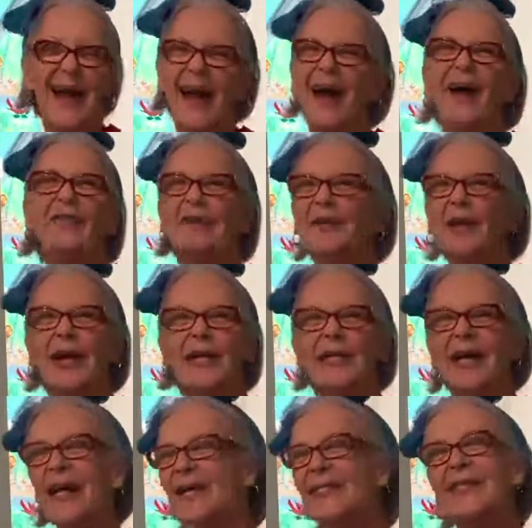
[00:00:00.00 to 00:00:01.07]
Have a great
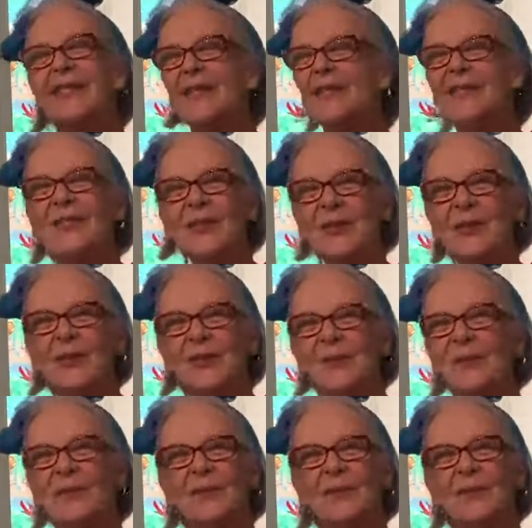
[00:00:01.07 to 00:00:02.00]
day. I'll see you soon.